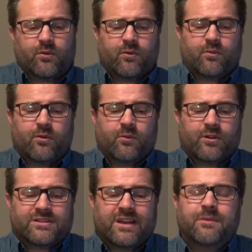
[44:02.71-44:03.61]

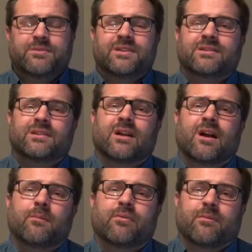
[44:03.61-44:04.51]
we're tempted to
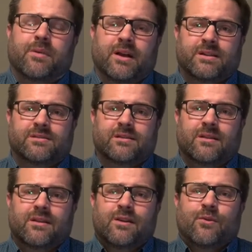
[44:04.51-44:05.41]
compromise,
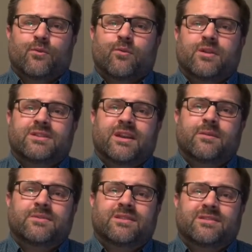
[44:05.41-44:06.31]
when we're
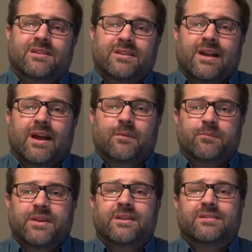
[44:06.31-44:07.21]
tempted to not
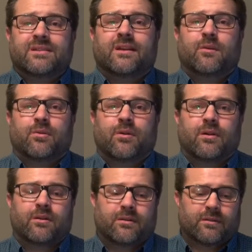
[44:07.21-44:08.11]
be set
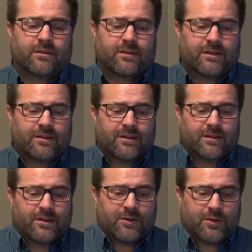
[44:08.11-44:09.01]
apart.
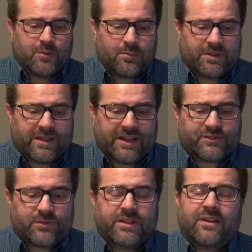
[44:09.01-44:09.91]
But
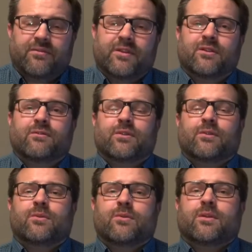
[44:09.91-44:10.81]
that's when that fear of the
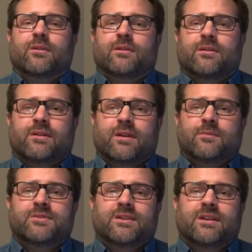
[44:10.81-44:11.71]
Lord
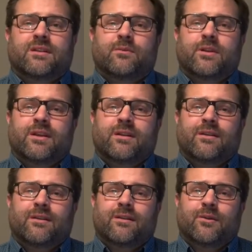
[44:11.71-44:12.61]
comes in and we
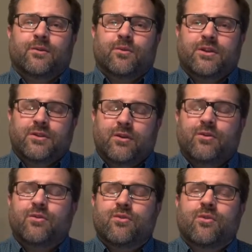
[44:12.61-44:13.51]
We know
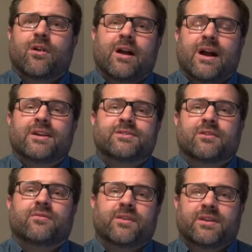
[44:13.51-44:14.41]
who our eyes
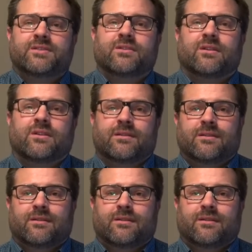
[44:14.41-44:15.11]
are fixed on.